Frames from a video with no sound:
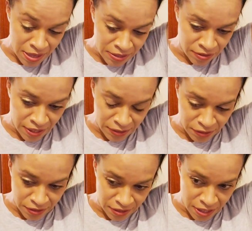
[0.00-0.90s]
So that's
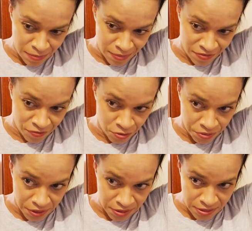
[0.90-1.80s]
going to keep me
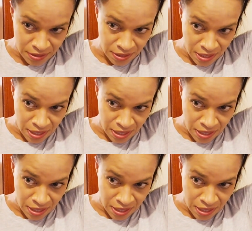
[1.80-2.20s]
focused